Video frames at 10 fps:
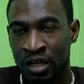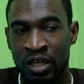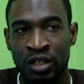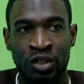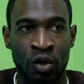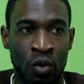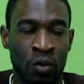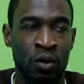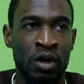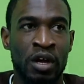So,
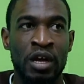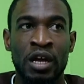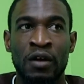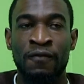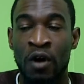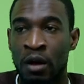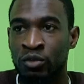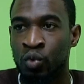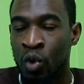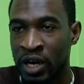Forms
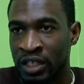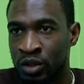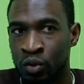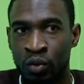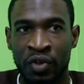1 and 2,